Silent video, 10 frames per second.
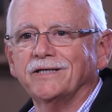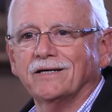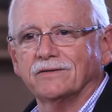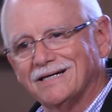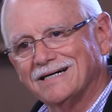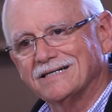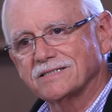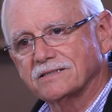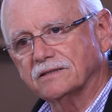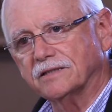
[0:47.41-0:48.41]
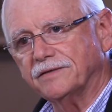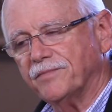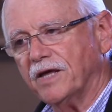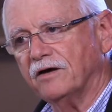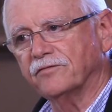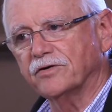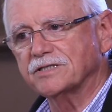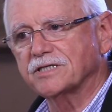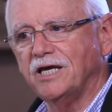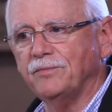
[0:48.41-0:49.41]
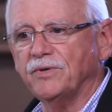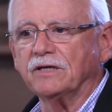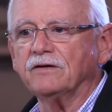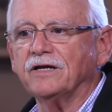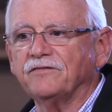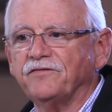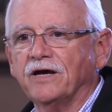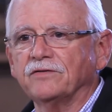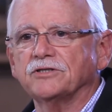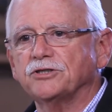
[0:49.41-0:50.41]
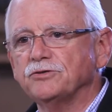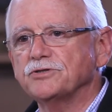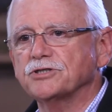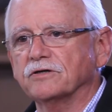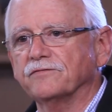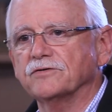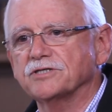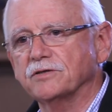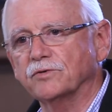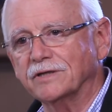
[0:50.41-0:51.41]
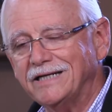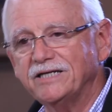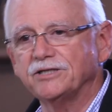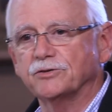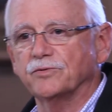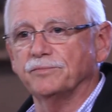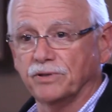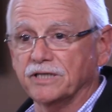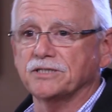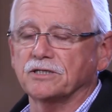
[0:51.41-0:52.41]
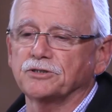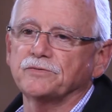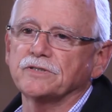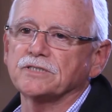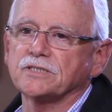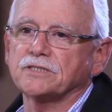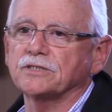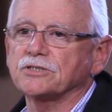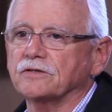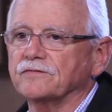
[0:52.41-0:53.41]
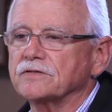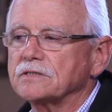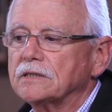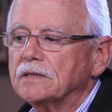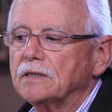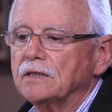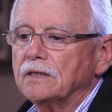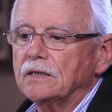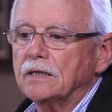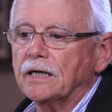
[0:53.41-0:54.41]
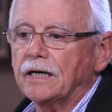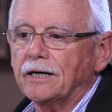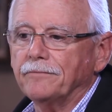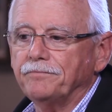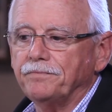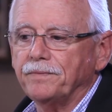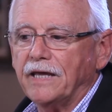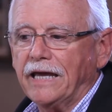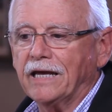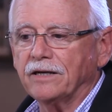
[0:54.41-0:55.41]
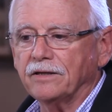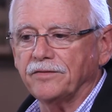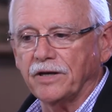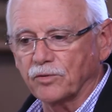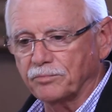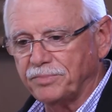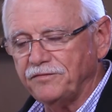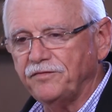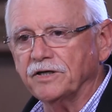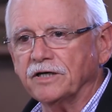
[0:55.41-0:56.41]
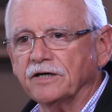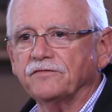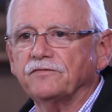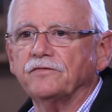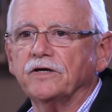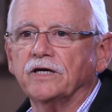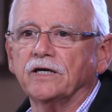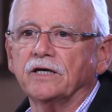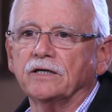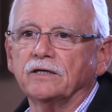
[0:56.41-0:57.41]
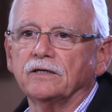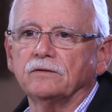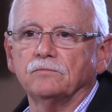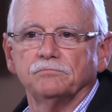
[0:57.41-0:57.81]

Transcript: down constantly. Alvarez came in and found the two servers that were needed to replace our two existing servers. Um, and they were beefy enough and